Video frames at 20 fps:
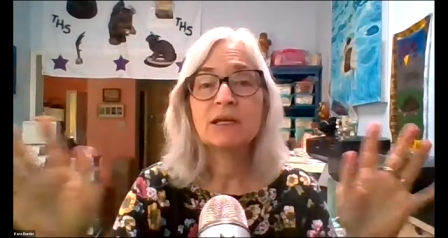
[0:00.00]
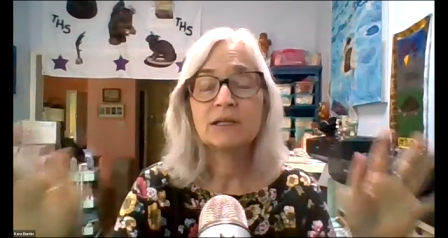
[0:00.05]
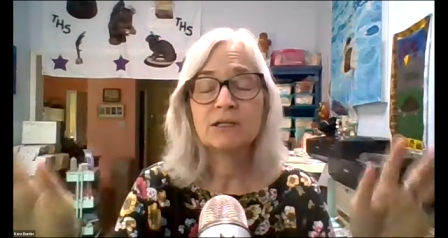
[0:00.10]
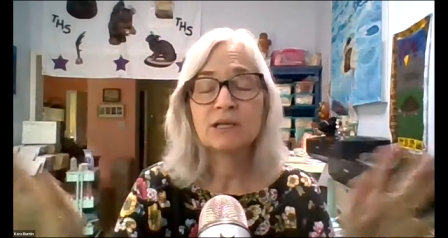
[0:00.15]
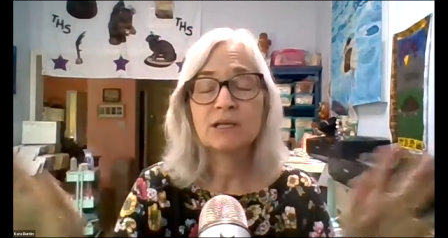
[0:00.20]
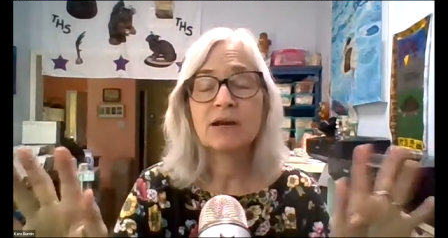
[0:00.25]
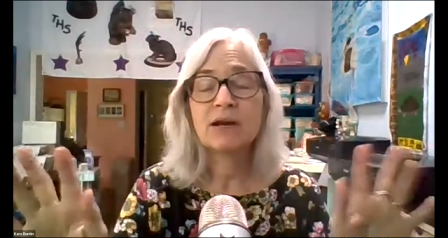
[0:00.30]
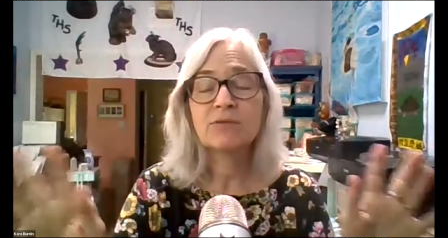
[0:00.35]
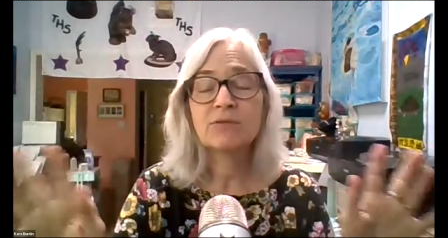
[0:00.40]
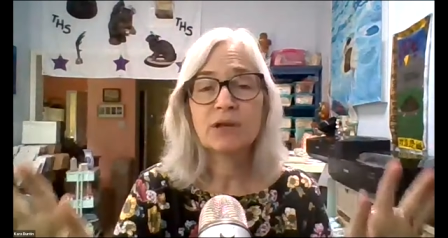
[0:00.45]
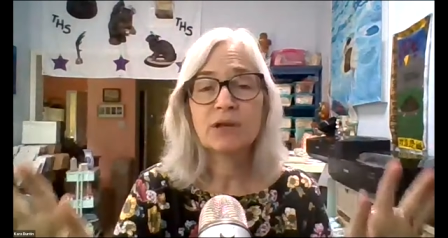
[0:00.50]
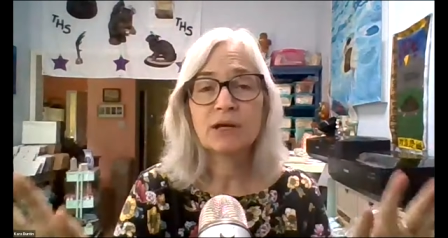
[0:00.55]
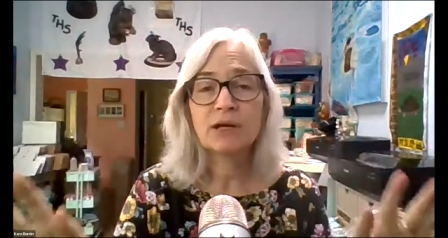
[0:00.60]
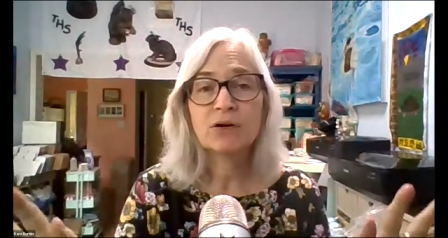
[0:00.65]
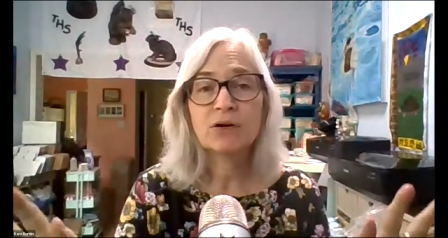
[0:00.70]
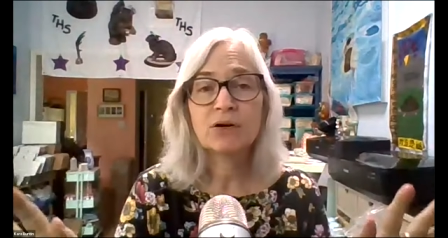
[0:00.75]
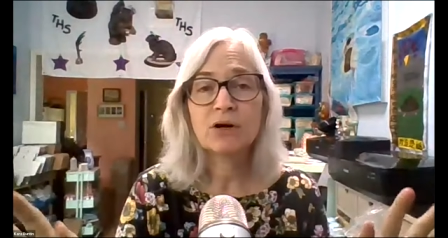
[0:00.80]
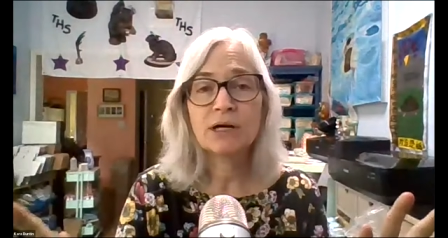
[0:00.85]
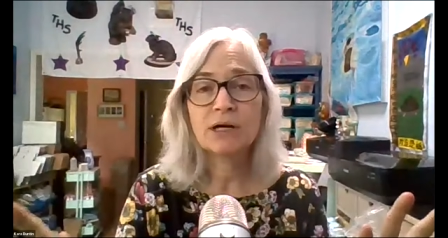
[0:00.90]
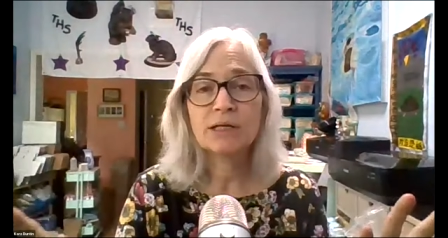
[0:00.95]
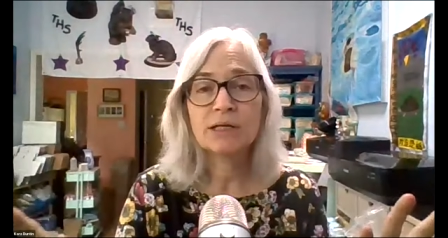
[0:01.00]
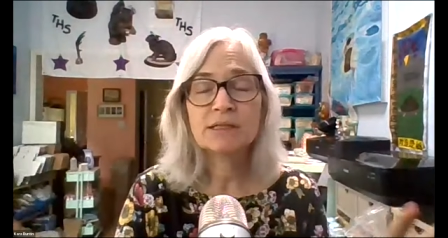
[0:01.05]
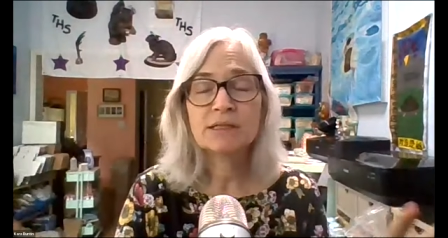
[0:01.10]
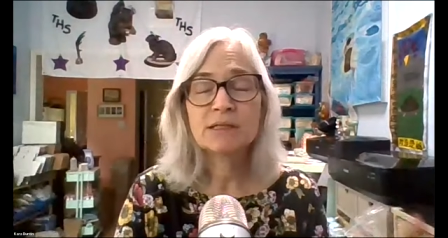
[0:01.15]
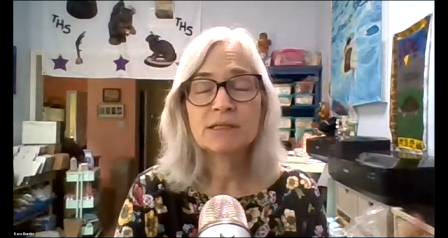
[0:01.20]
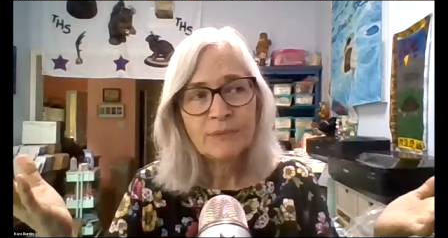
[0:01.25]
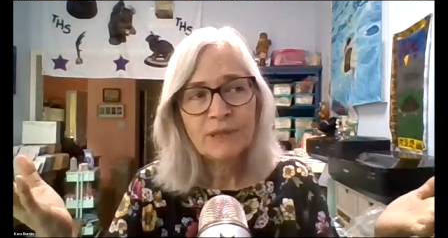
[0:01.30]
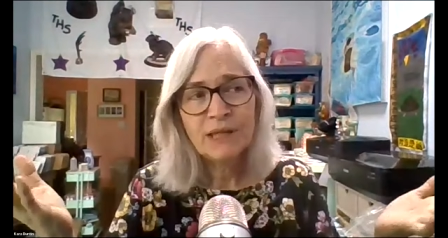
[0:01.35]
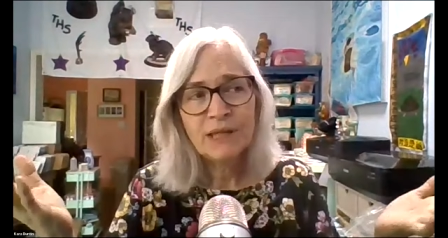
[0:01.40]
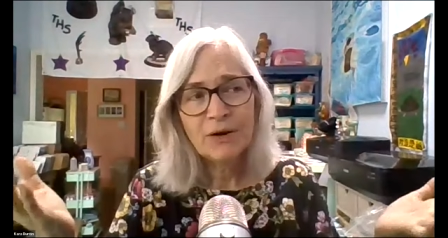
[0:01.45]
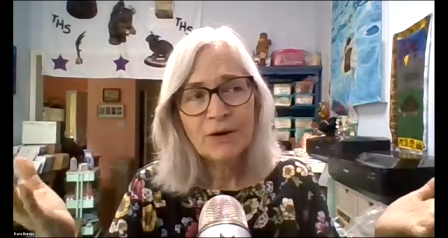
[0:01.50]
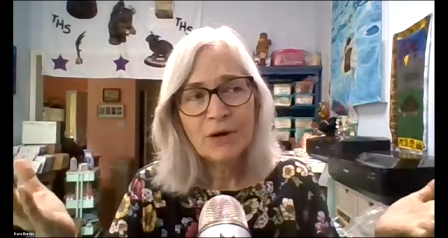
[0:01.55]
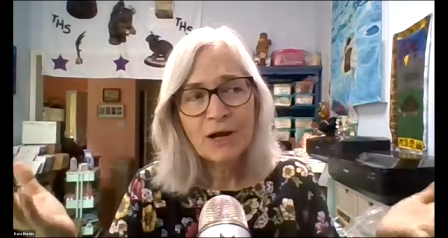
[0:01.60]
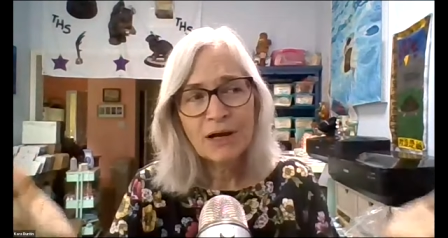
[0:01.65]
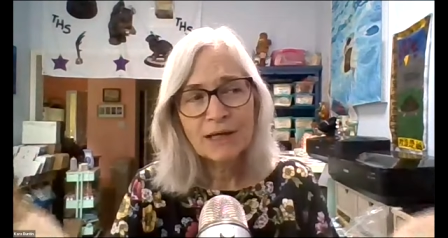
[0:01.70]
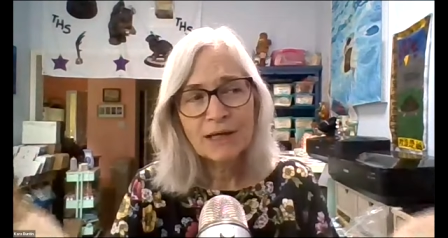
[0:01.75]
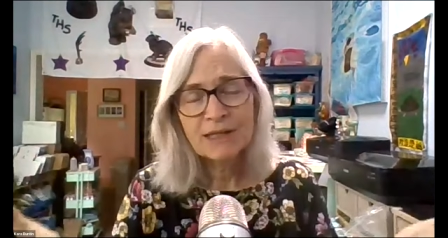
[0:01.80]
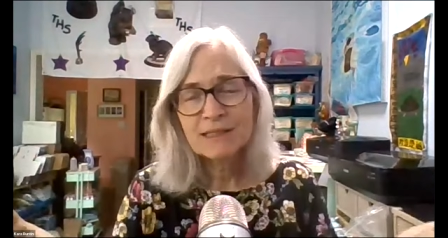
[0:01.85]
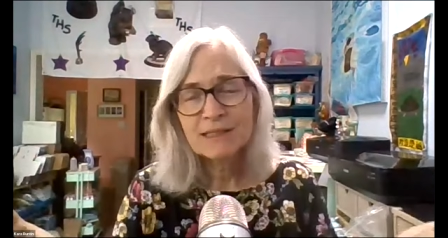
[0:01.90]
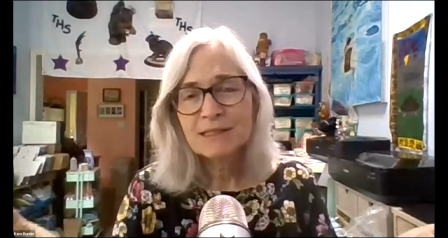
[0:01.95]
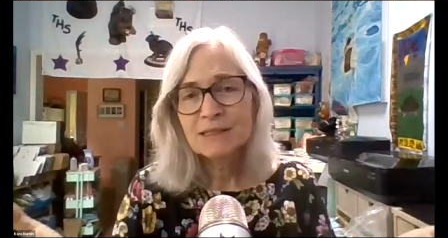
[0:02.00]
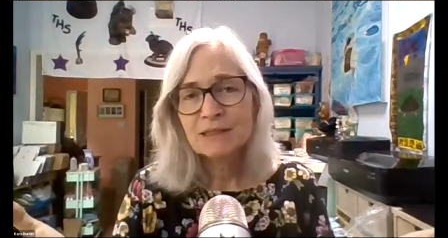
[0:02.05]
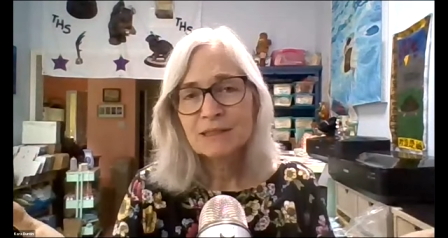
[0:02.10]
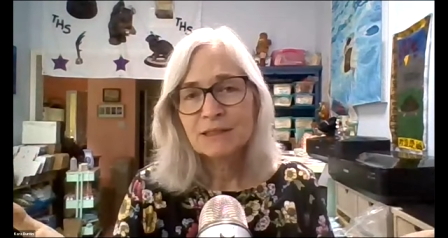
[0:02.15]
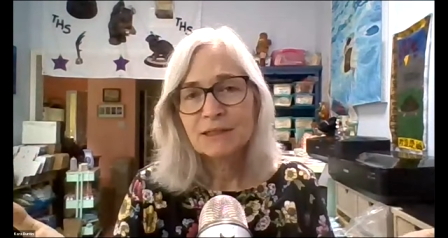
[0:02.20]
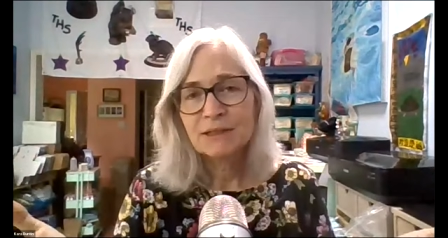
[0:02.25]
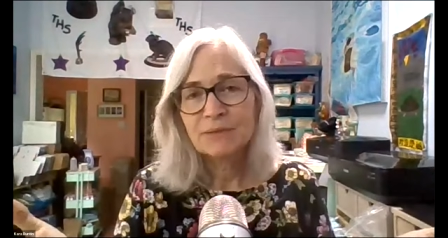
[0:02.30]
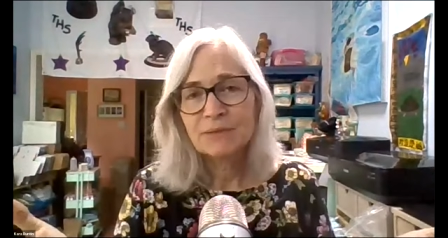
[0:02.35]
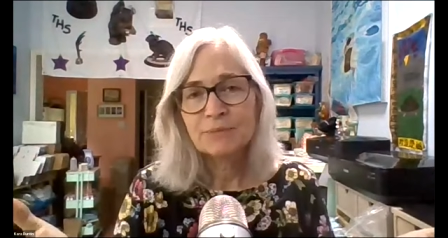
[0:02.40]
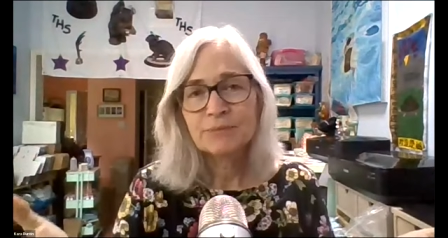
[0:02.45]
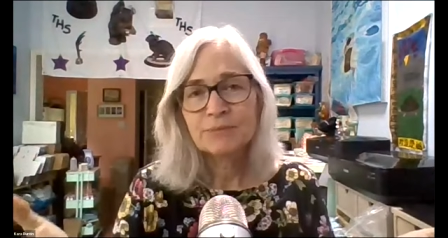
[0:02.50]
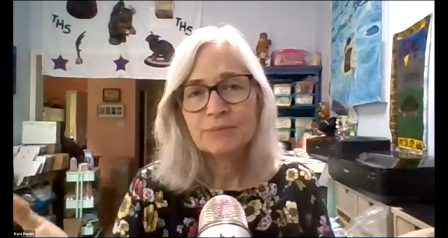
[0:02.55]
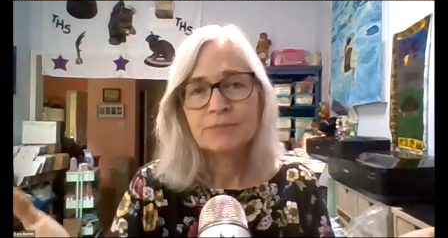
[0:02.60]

to cover that cost. Now, honestly,